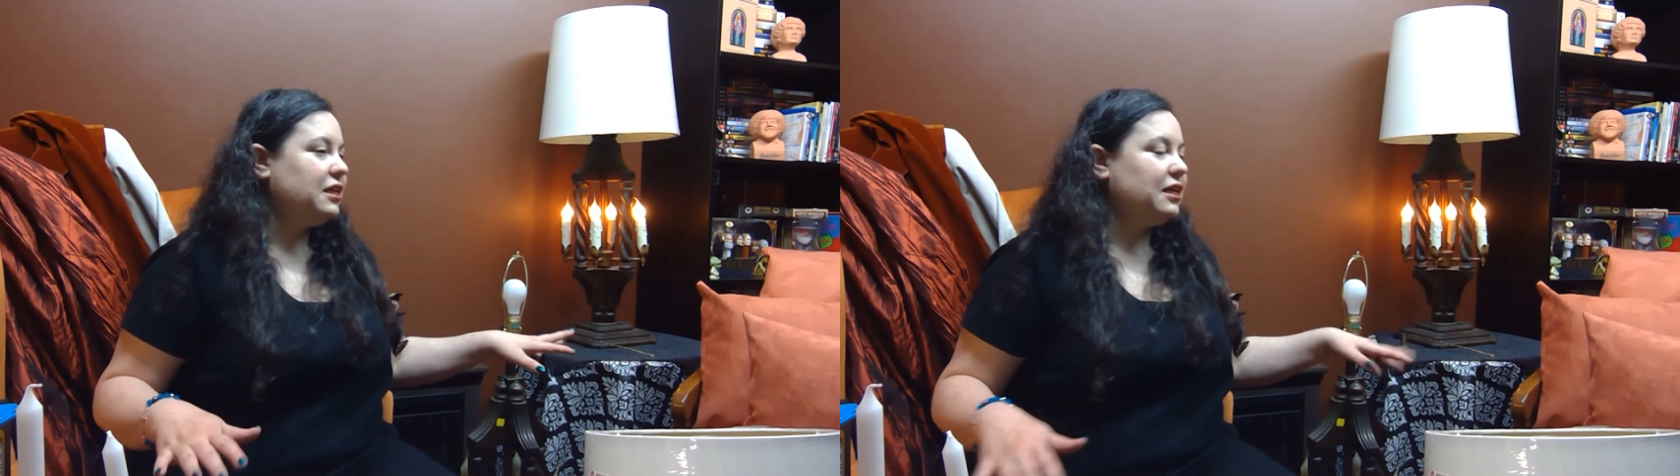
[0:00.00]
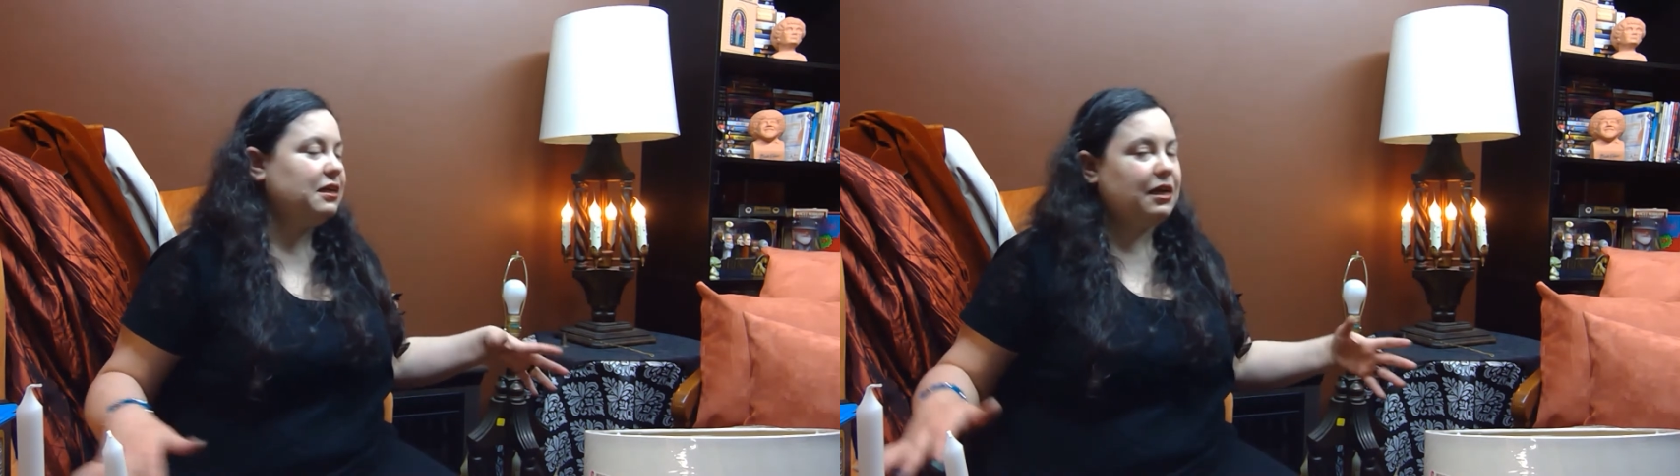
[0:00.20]

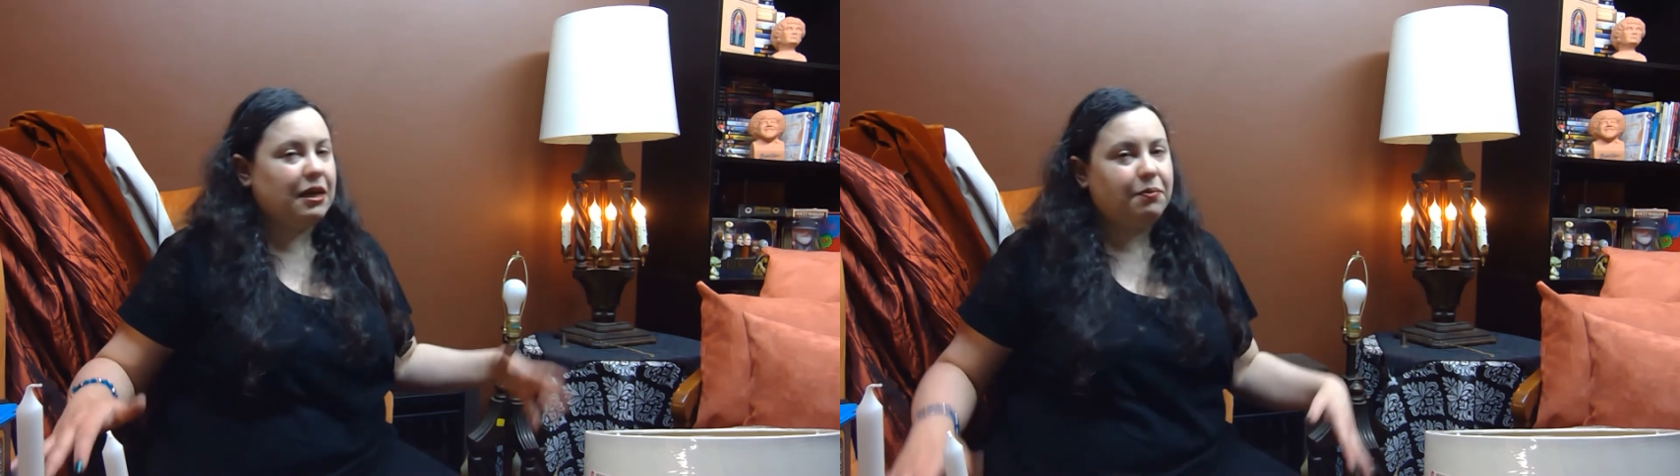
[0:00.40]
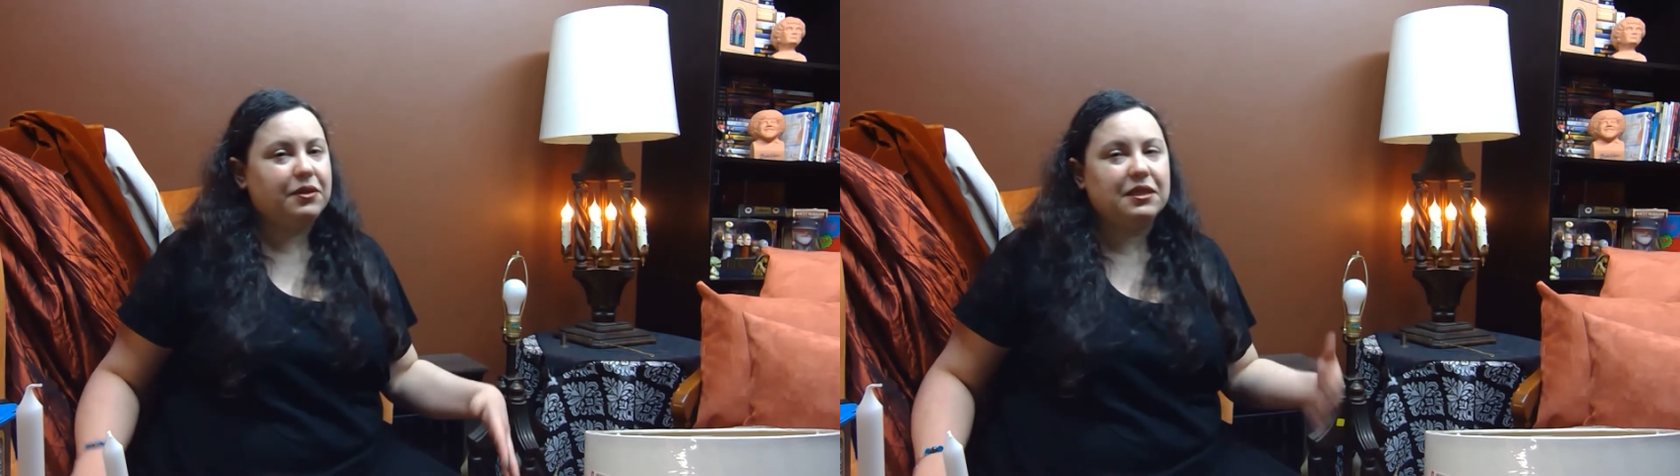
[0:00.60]
and
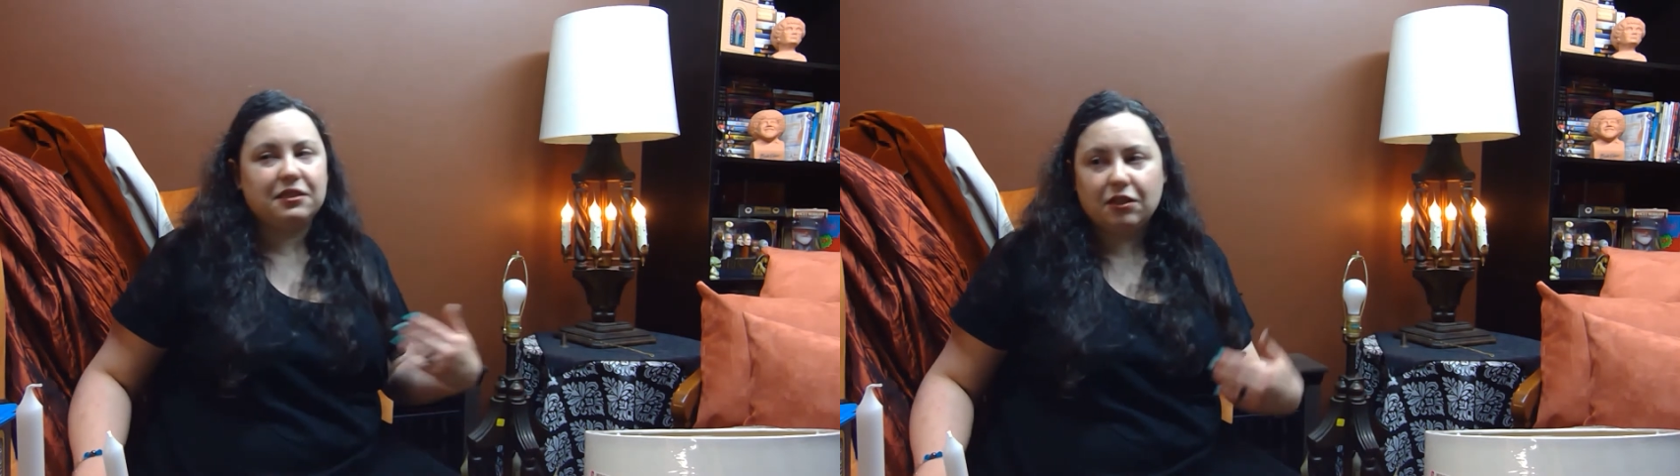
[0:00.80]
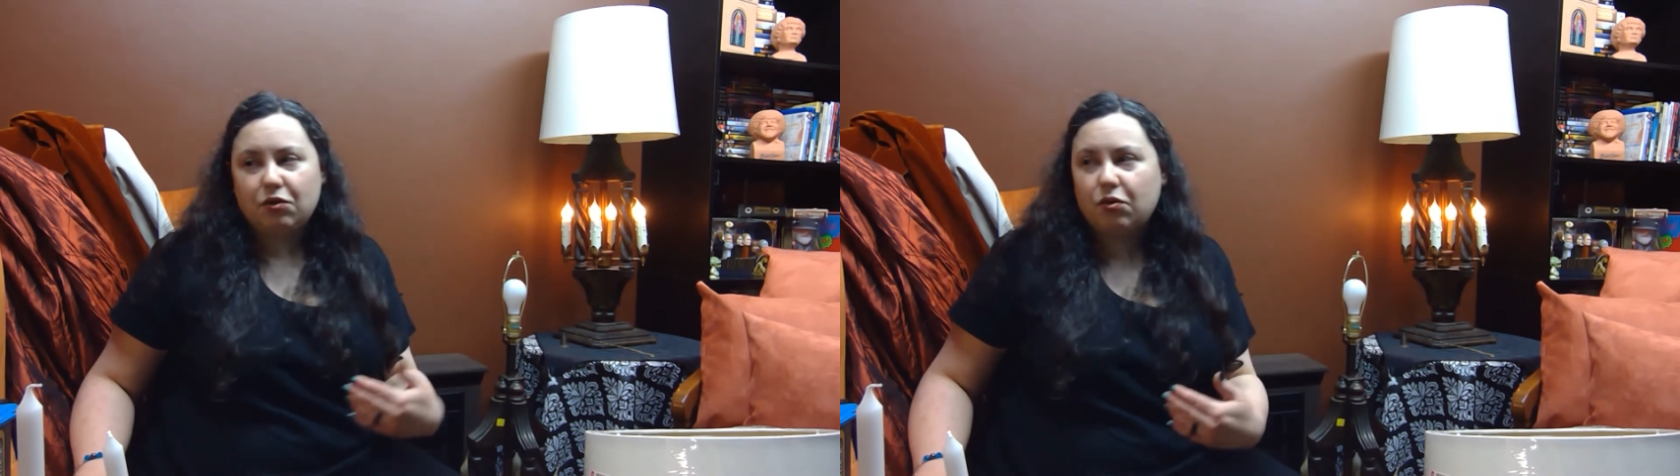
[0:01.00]
I put this
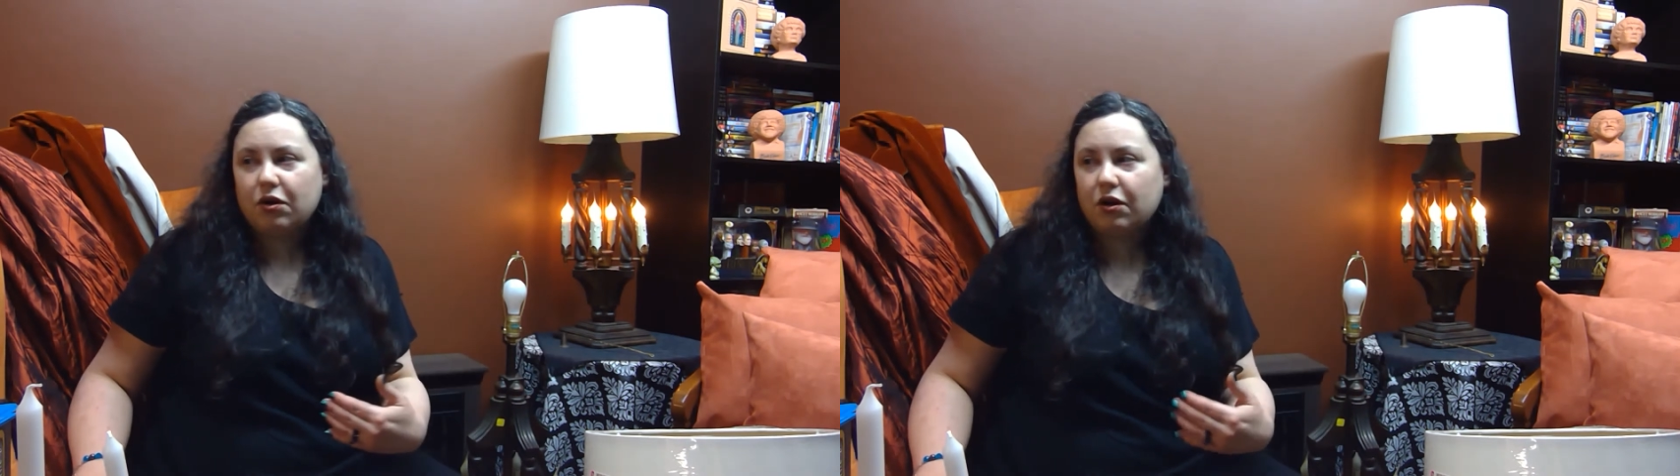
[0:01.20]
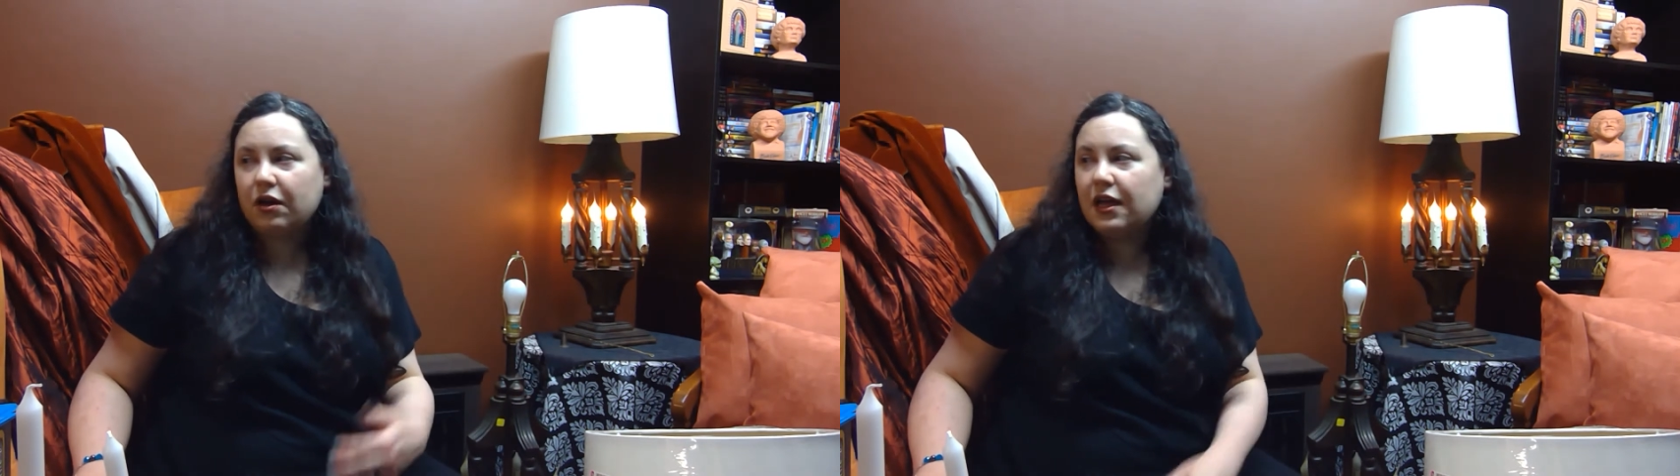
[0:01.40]
in the
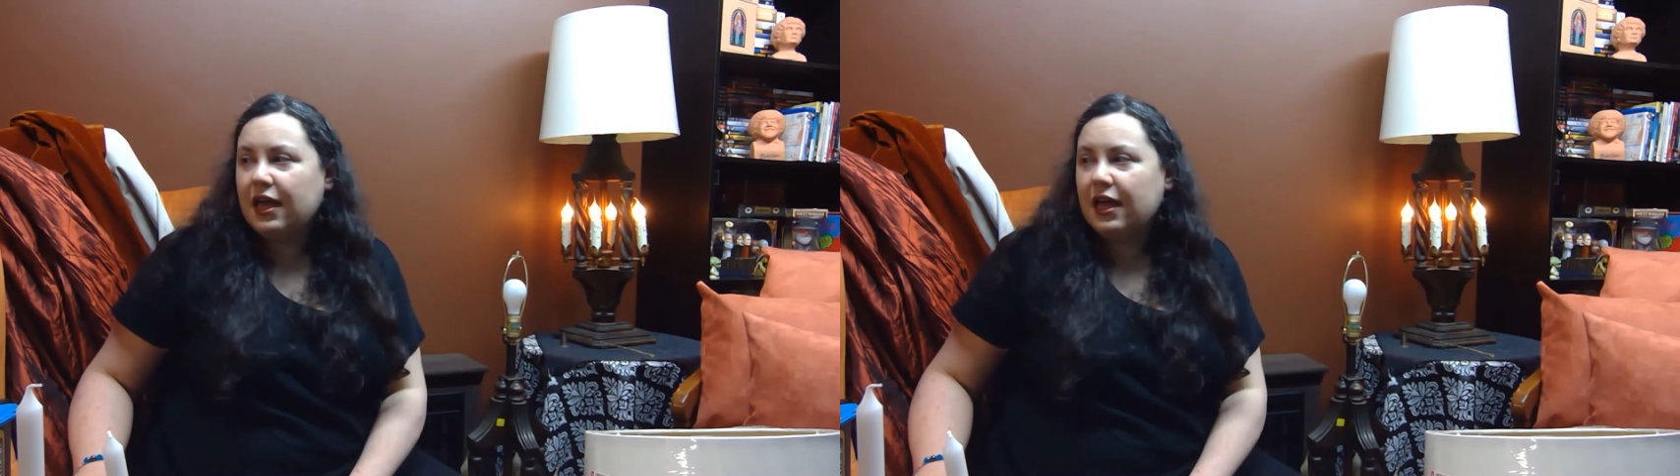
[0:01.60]
corner,